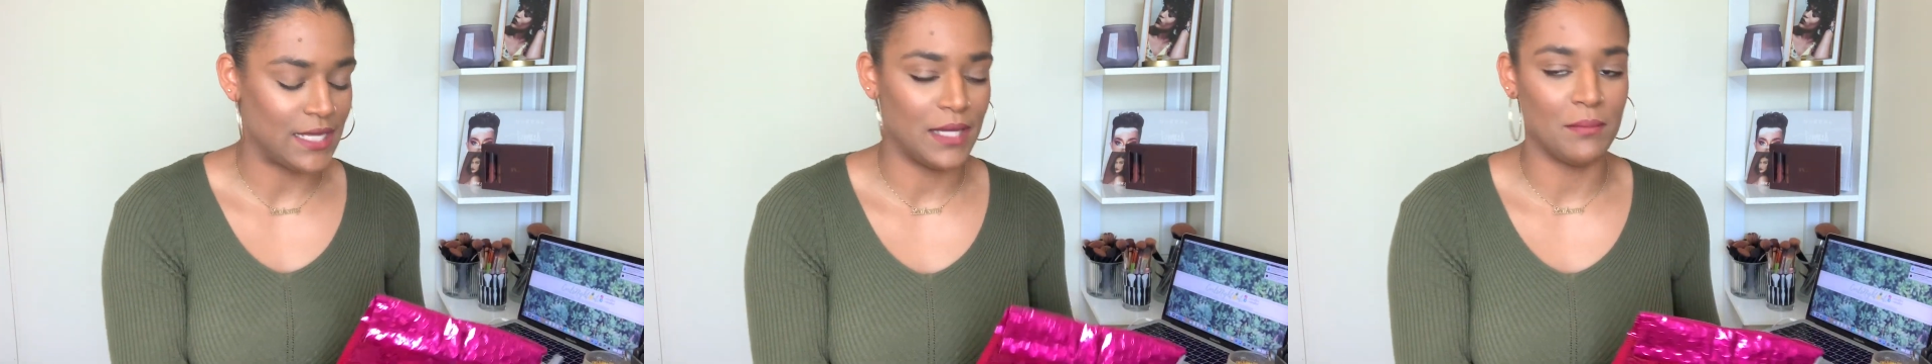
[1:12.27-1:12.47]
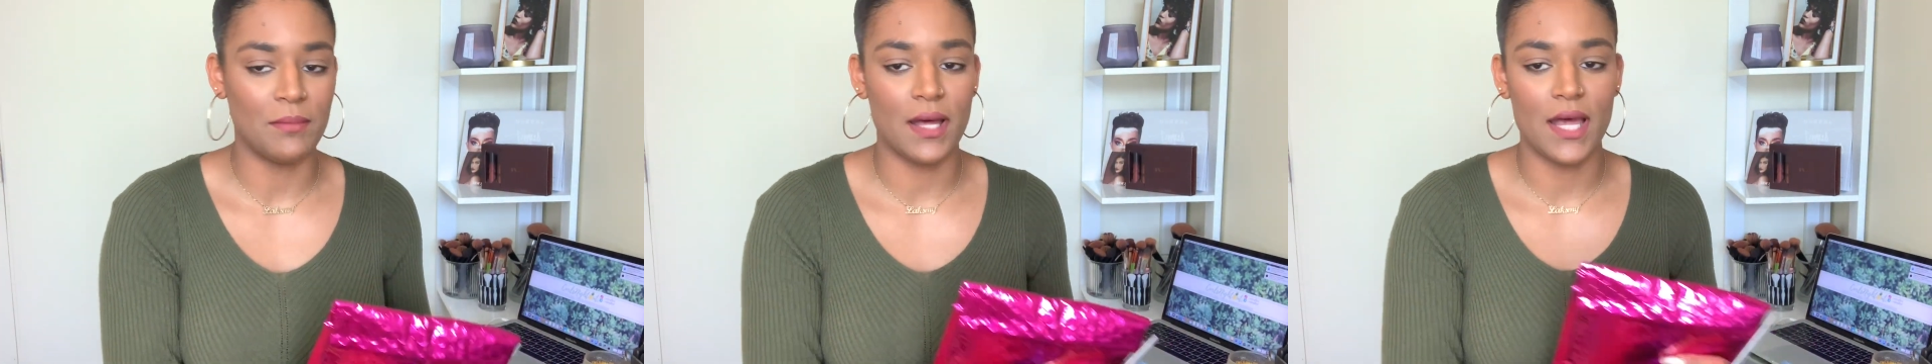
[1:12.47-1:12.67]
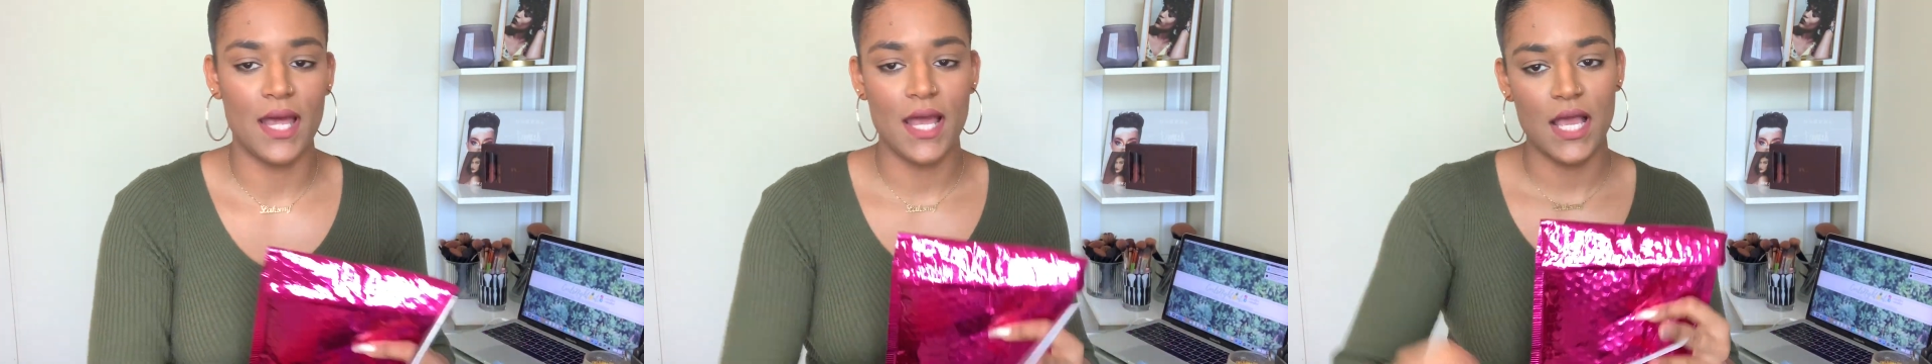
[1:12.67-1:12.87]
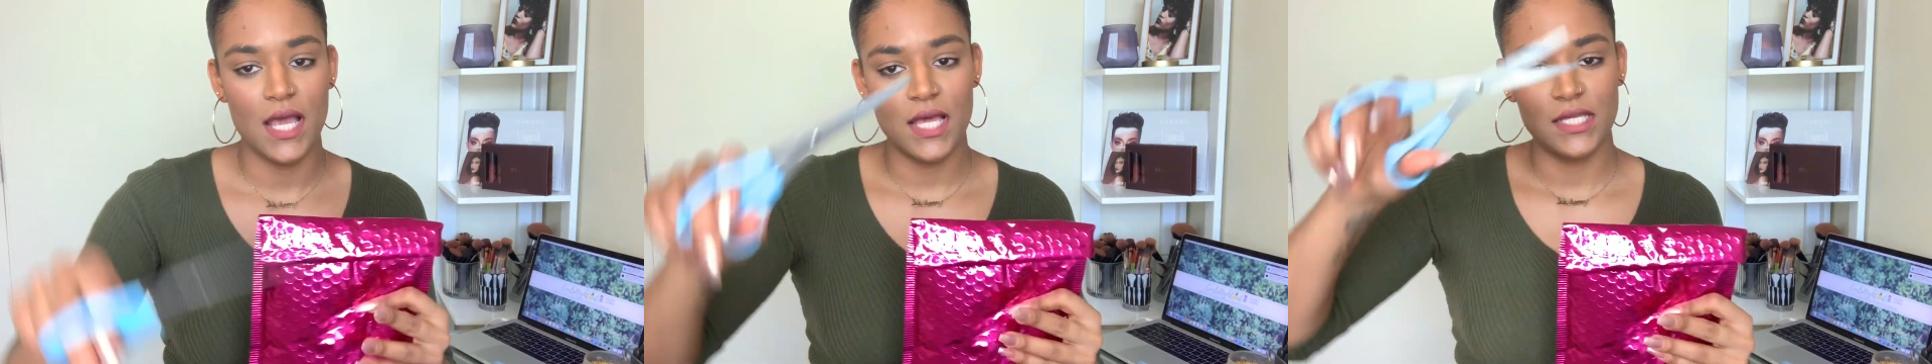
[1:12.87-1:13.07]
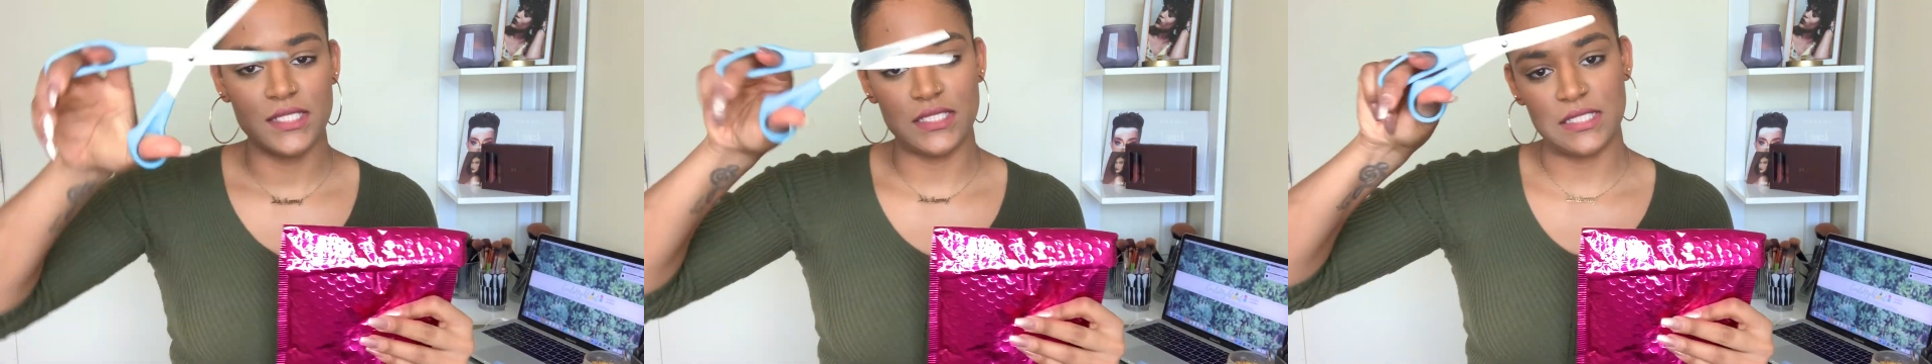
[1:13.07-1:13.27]
some
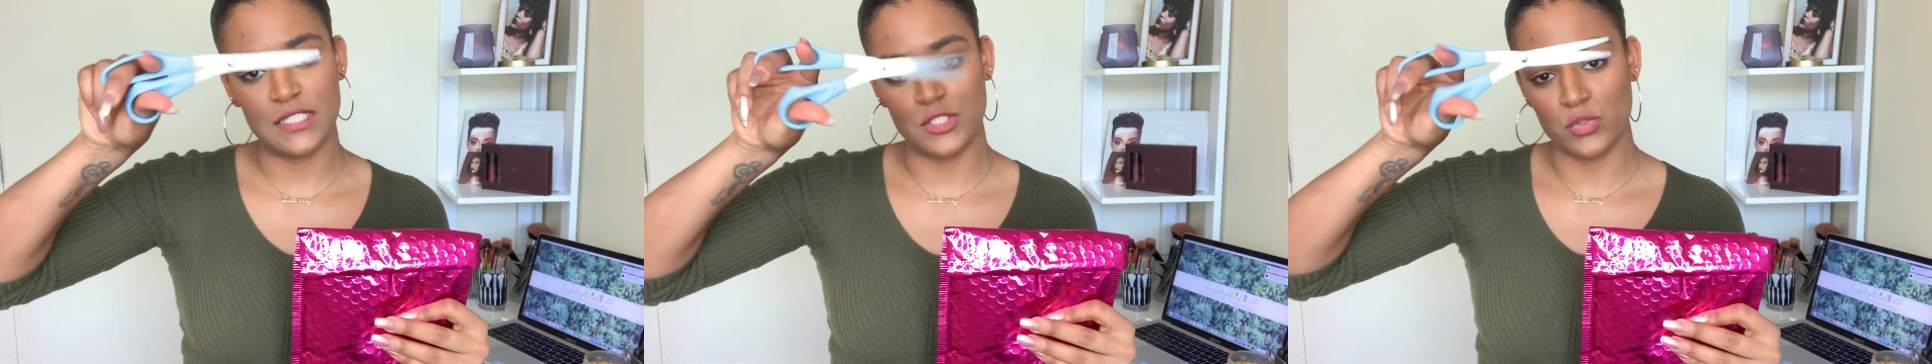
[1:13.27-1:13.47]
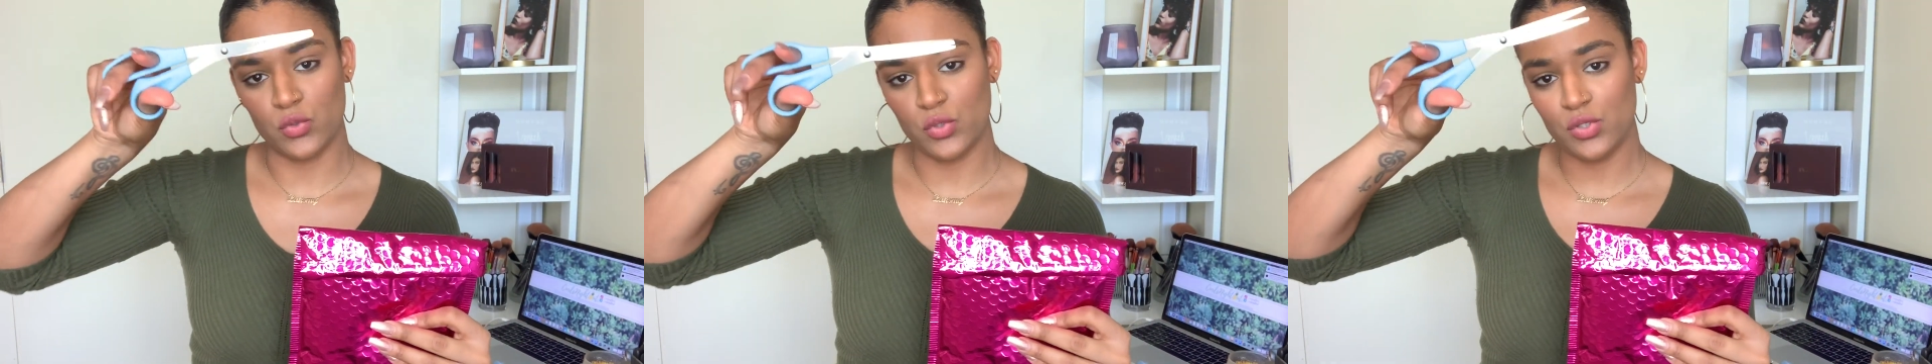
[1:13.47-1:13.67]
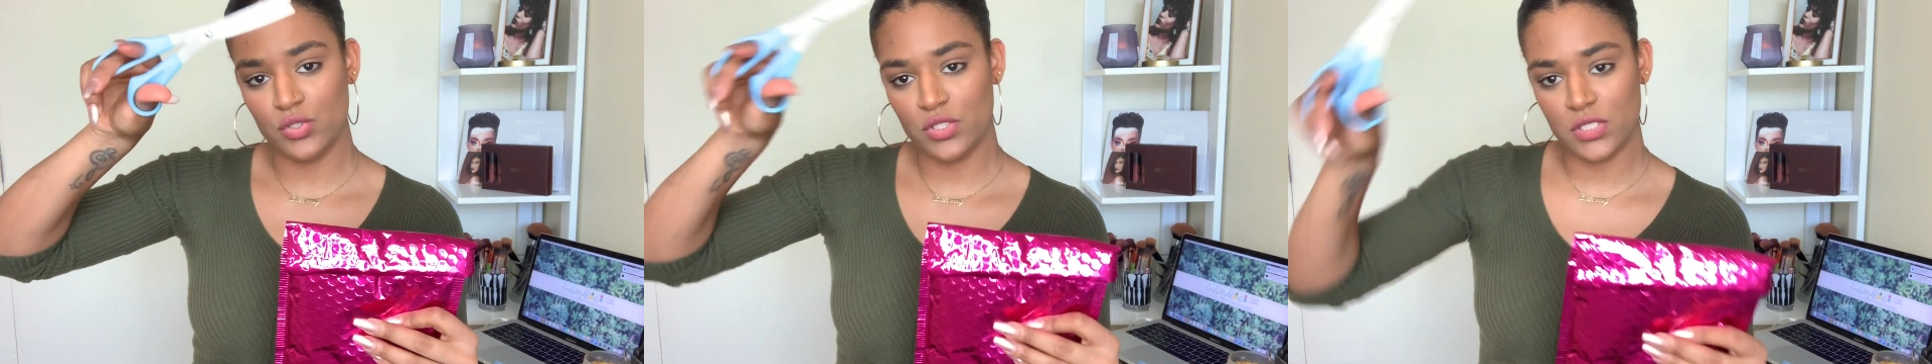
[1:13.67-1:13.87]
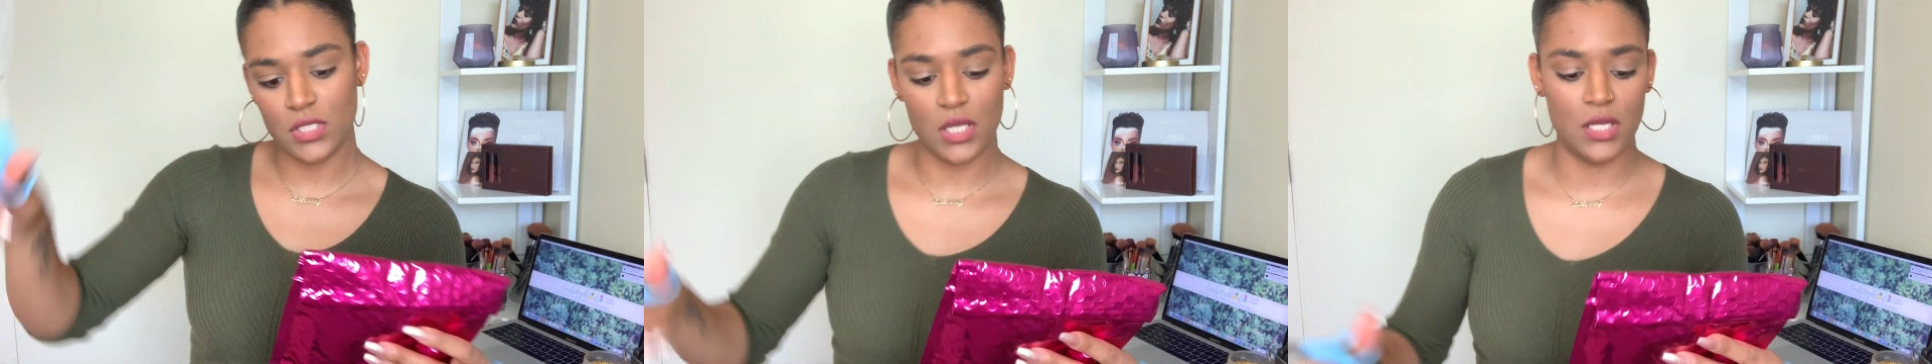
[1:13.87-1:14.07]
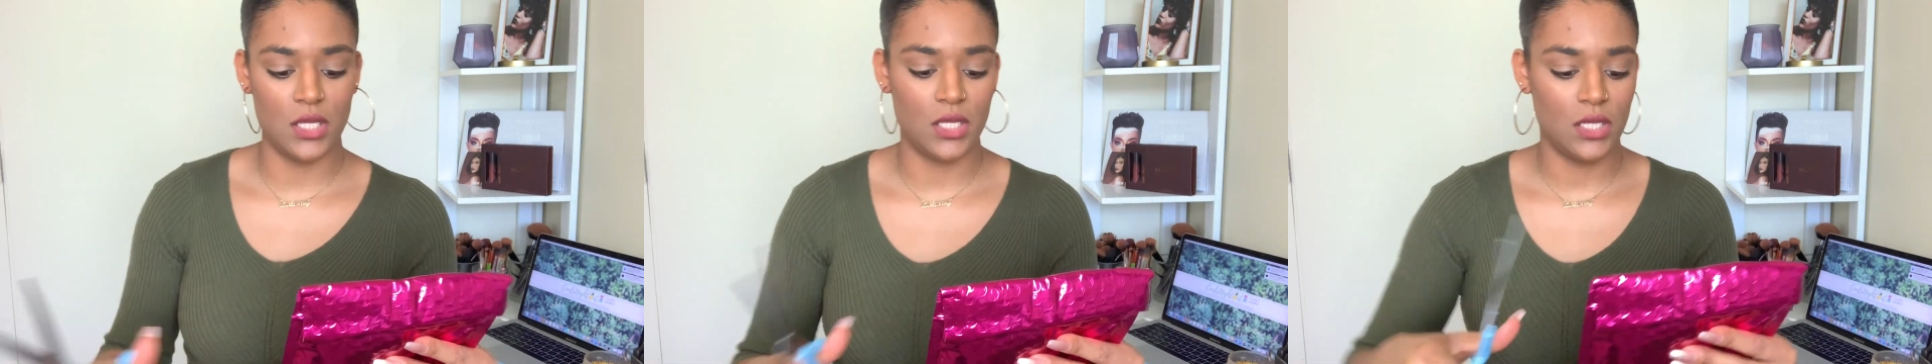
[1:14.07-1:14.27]
scissors